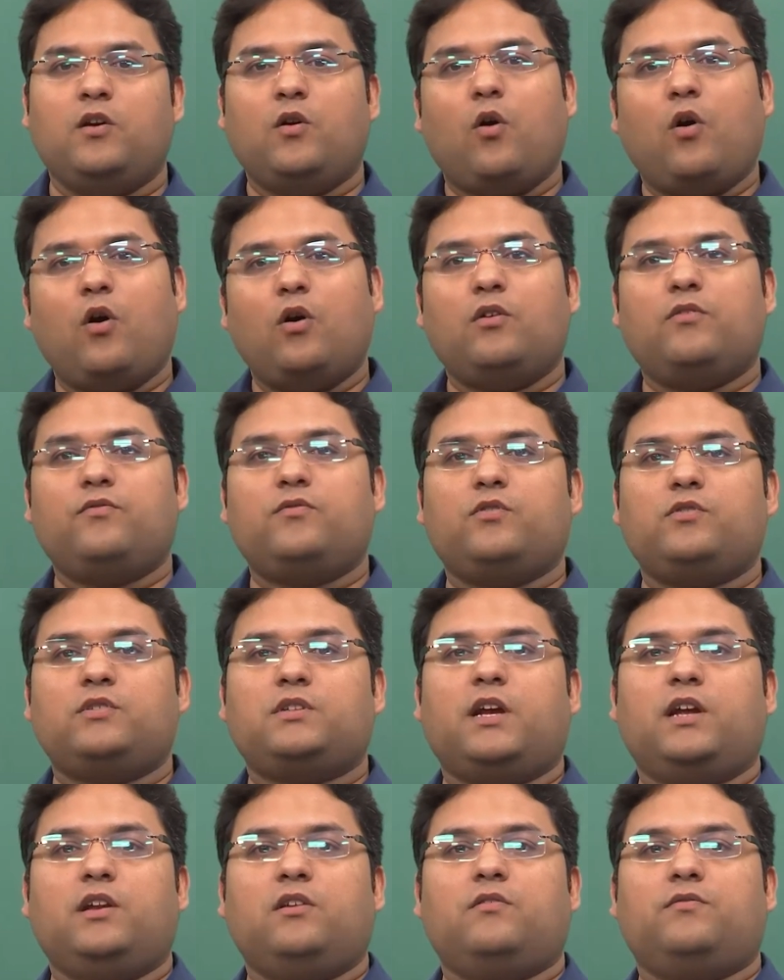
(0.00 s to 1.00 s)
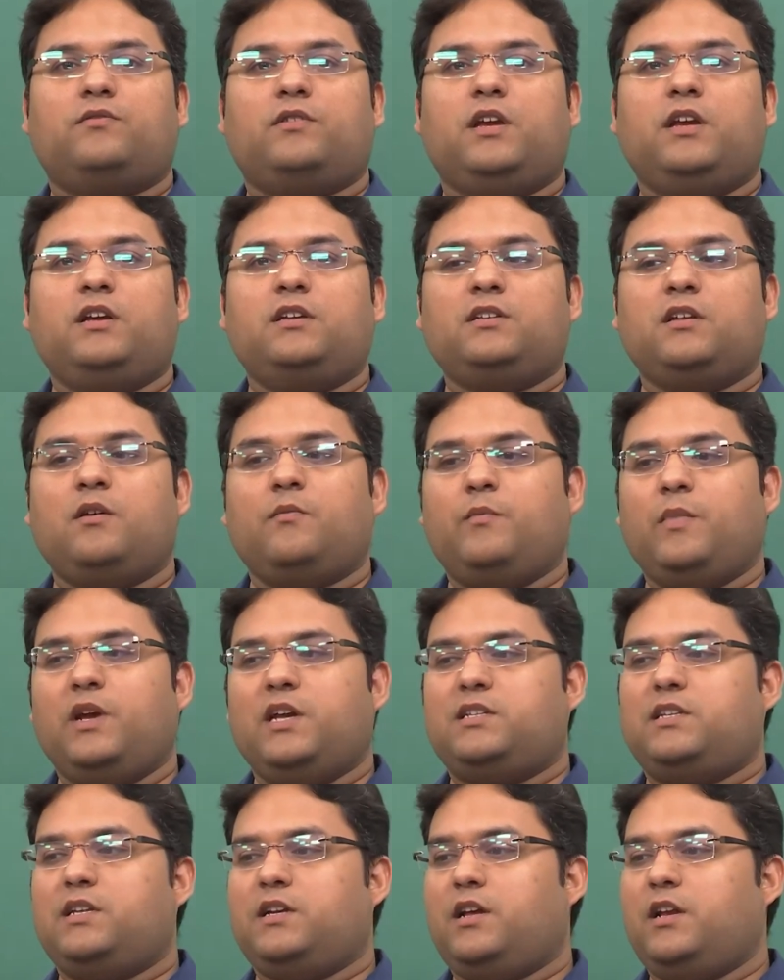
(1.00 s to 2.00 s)
All of those kind of things
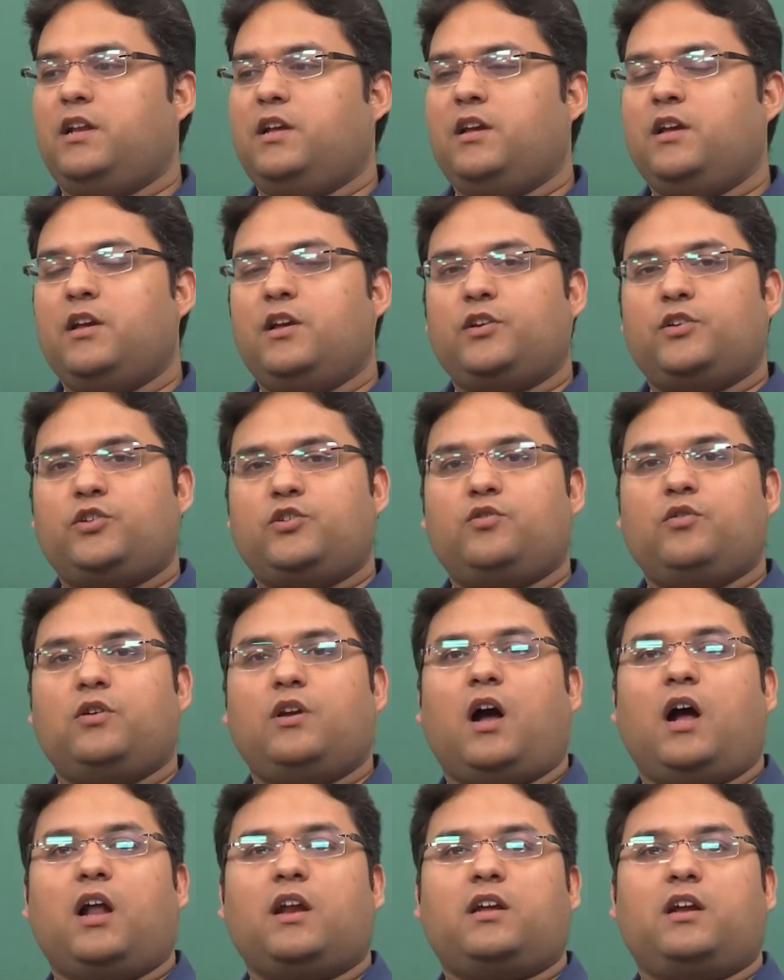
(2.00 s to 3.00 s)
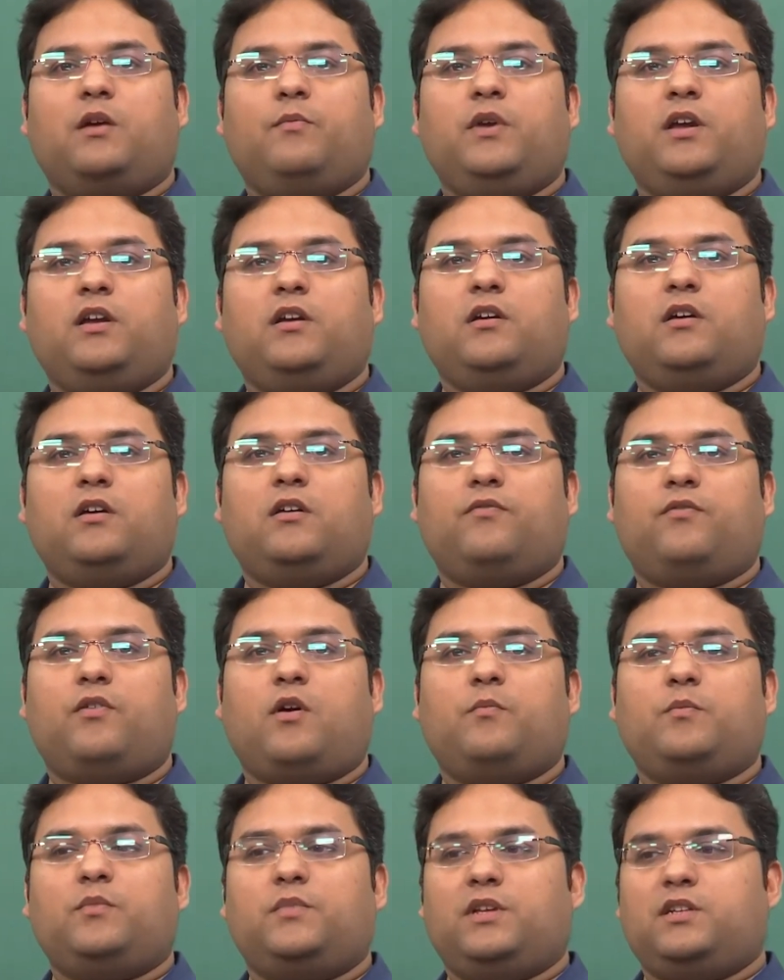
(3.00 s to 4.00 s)
basically are coming
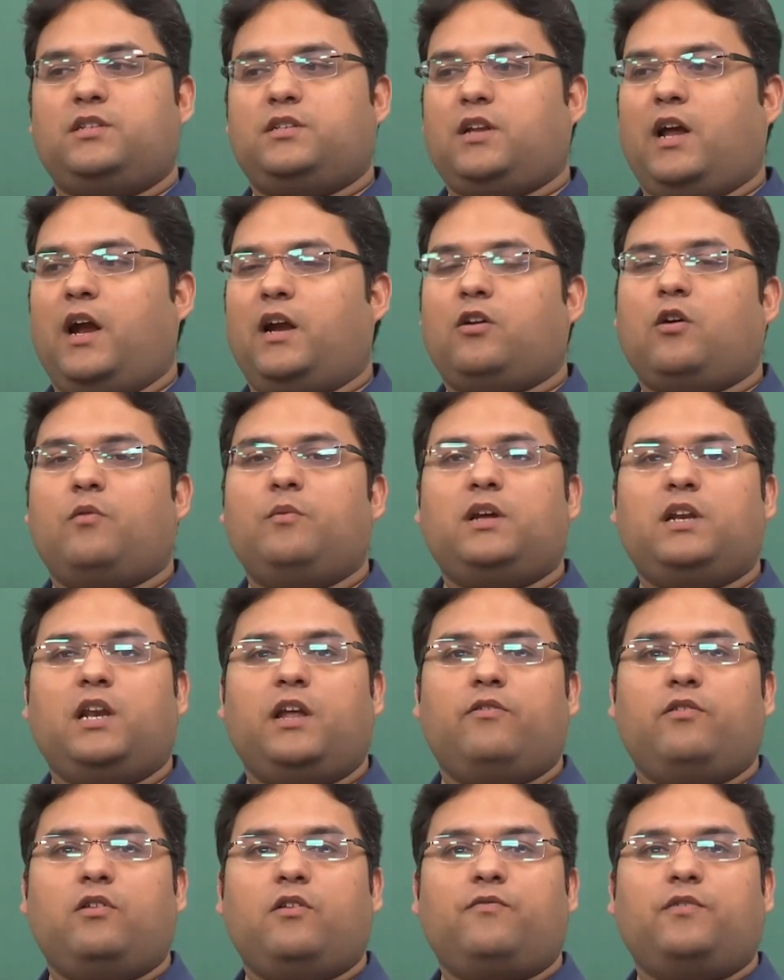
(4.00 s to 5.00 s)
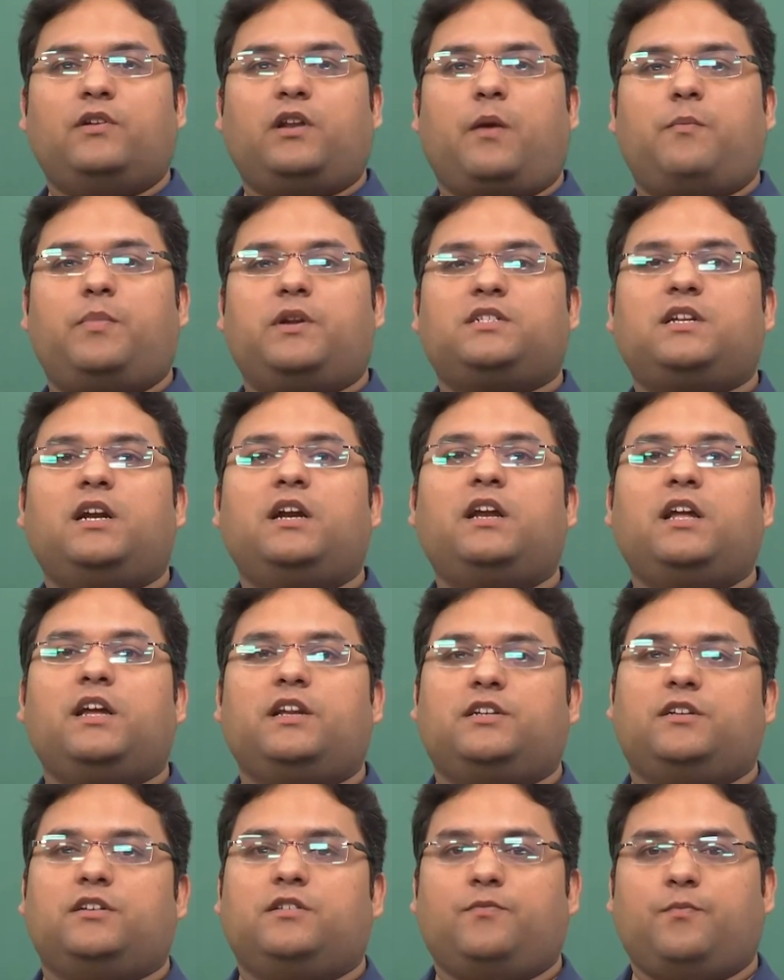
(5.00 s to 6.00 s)
from this atomic level of
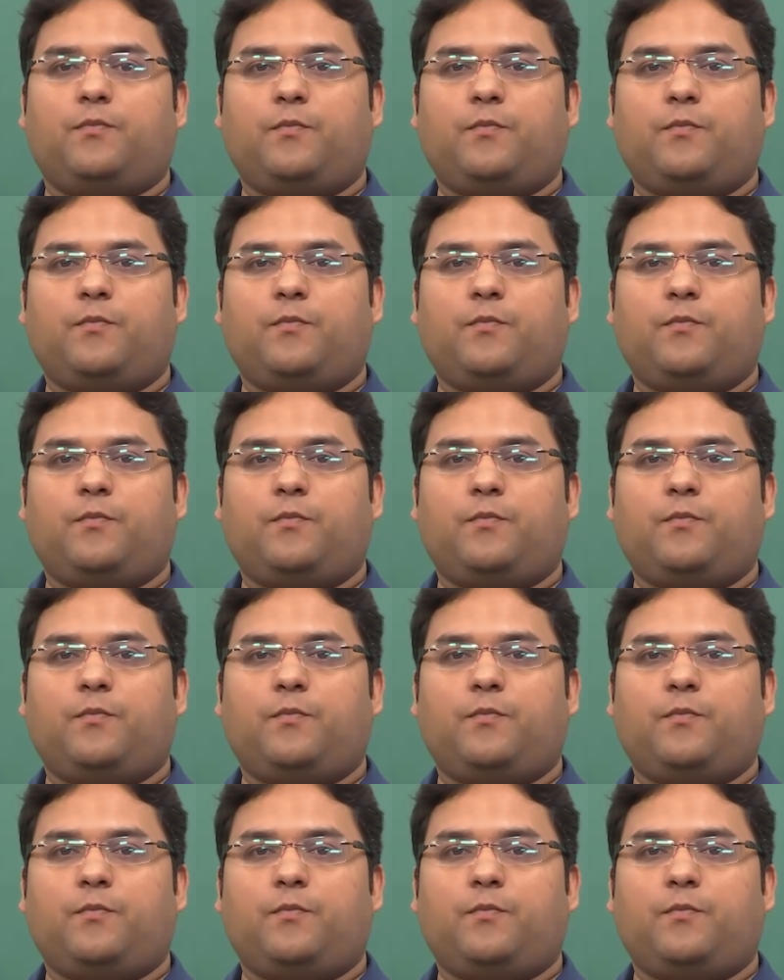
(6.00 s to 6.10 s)
representation.